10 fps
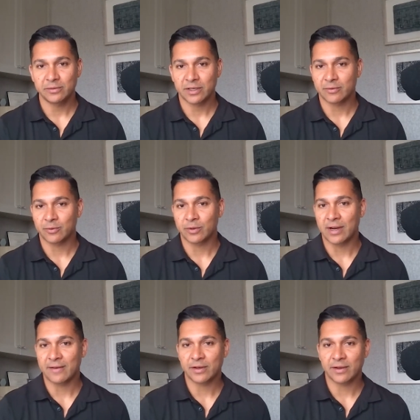like were
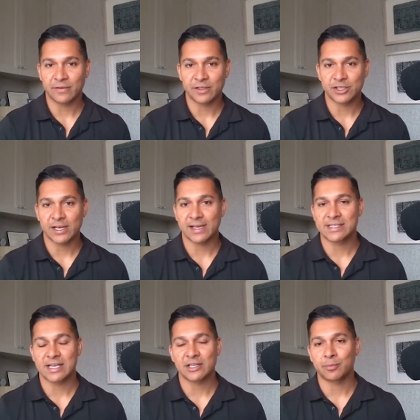never given a
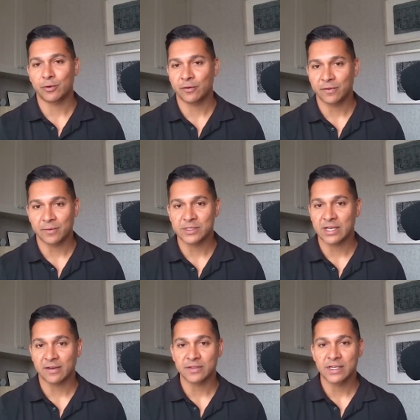chance, had to prove
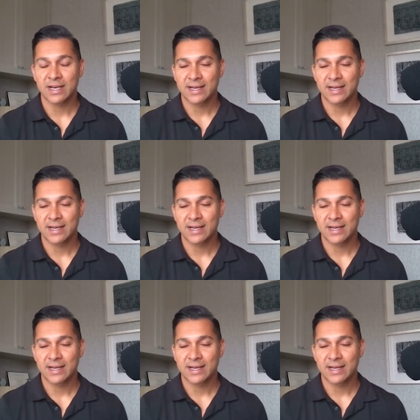themselves.